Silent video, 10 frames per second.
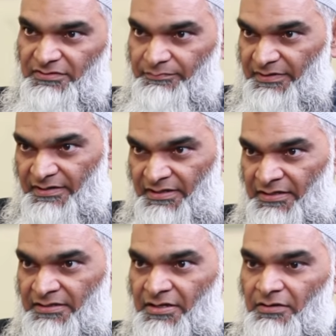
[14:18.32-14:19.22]

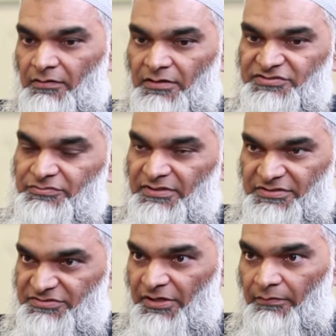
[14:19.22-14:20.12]
Al-Bara'ah or Surah
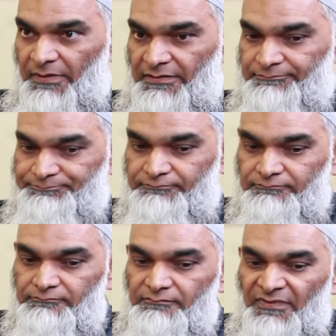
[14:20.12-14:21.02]
Al-Tawbah
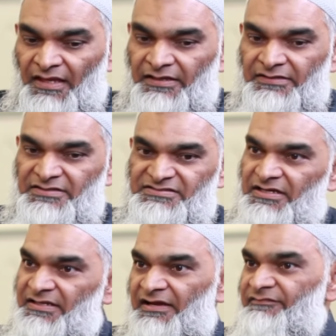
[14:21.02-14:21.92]
it does
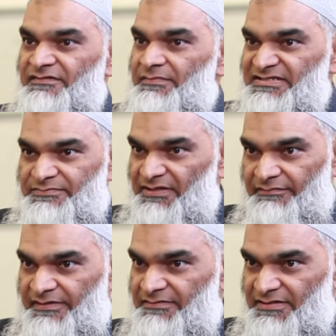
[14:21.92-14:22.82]
not have the
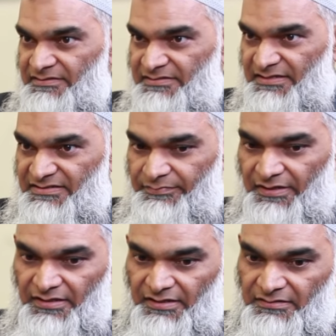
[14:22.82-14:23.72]
basmala written at, at the
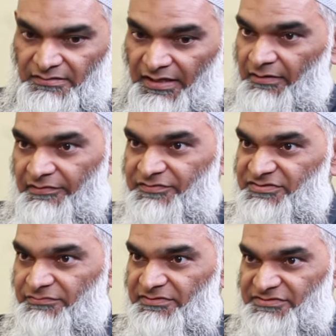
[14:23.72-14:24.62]
beginning like other
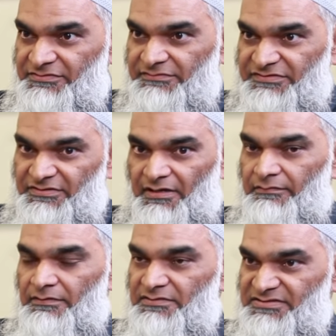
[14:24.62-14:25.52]
surahs do. So now
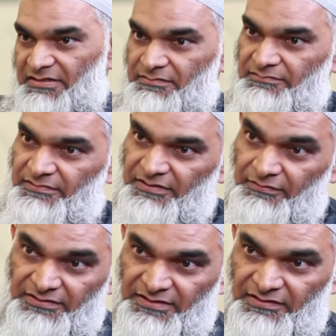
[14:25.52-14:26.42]
it looks like
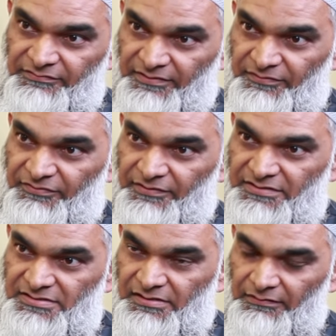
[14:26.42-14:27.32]
only
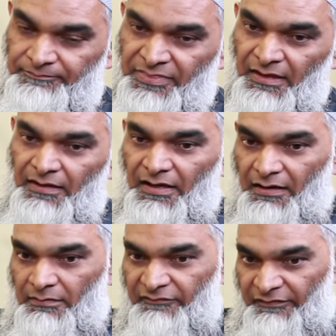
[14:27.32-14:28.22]
113.
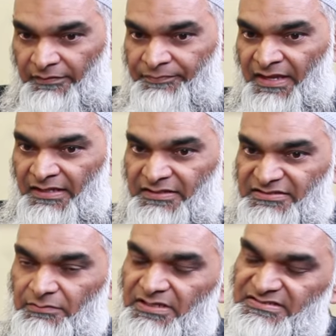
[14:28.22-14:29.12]
However, the
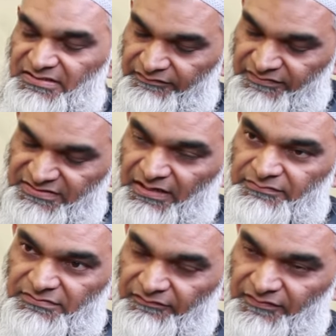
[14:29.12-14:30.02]
27th
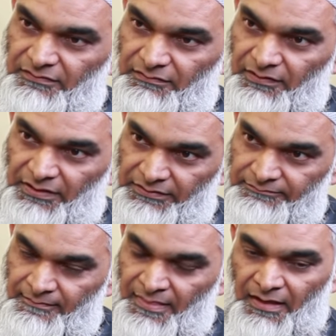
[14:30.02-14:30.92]
chapter of the
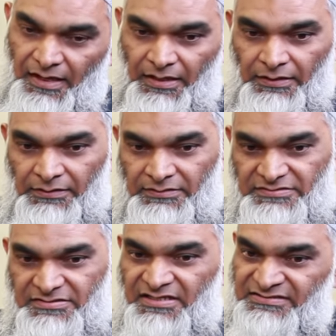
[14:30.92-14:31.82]
Quran uh,
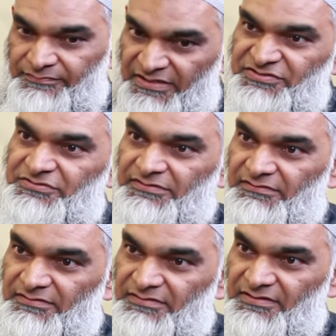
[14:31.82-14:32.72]
does
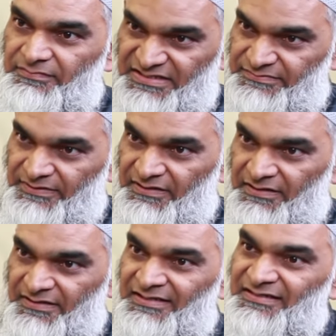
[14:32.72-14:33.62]
mention the
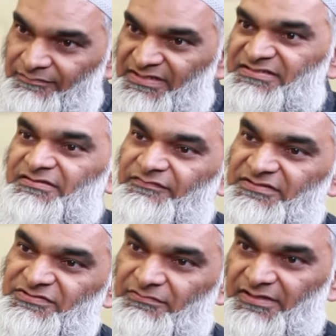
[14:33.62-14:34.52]
basmala in the midst of
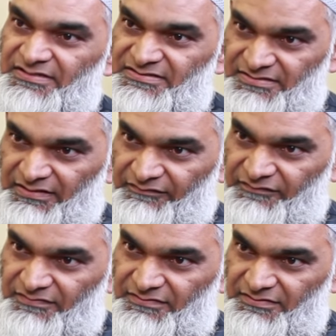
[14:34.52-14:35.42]
the surah
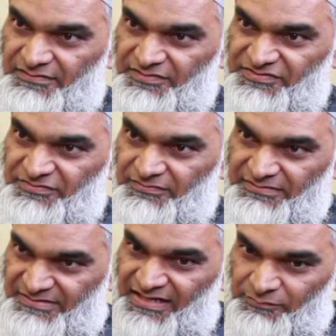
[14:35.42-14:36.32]
itself. So
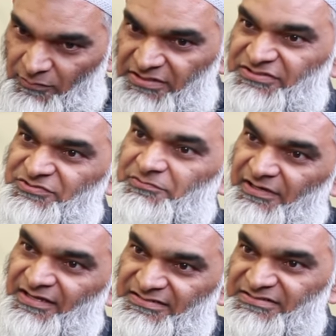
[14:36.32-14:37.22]
that one
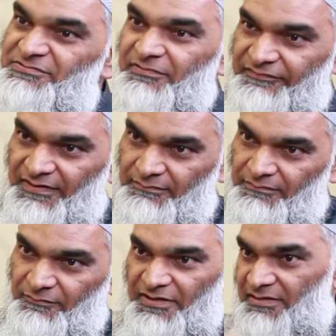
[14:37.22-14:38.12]
surah has two of
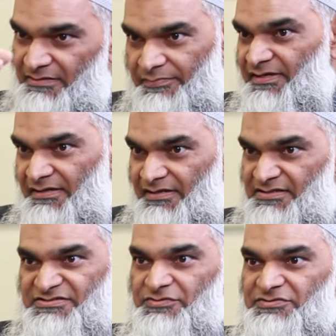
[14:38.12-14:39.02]
them, one at the beginning
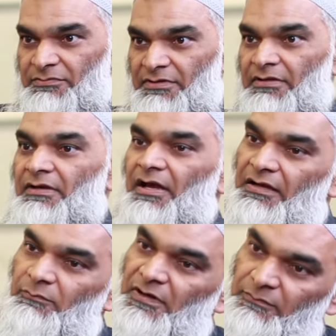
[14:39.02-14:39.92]
as to usual
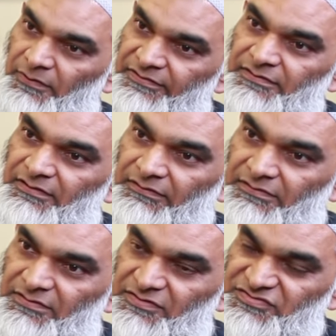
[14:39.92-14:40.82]
and yeah. one within.
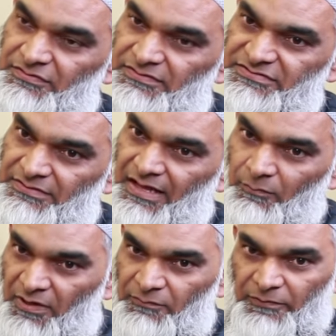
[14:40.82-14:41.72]
So, so
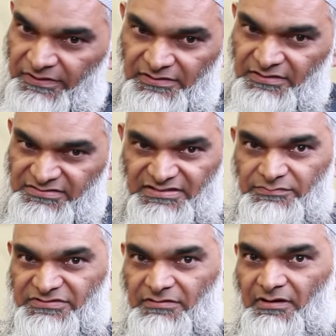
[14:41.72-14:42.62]
that one within
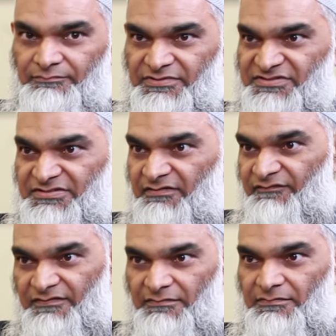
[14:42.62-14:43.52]
seems to compensate
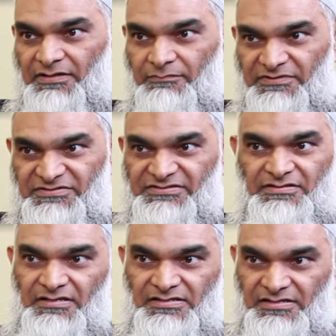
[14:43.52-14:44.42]
for the one which is
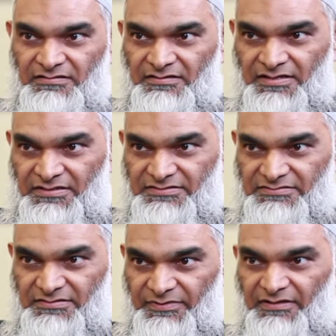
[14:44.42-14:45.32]
not there at
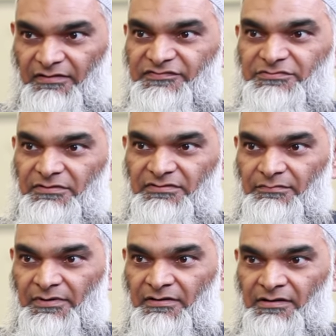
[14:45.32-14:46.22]
the beginning of Surah
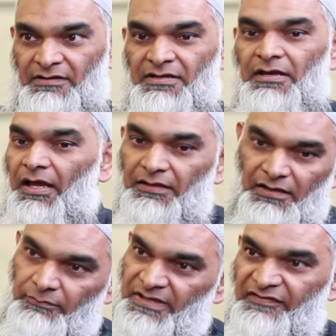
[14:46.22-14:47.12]
Al-Bara'ah, and
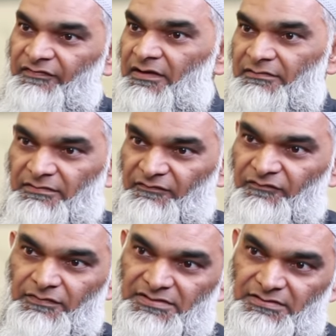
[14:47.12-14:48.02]
now we have
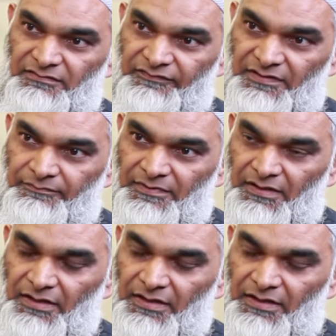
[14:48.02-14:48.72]
114 of them.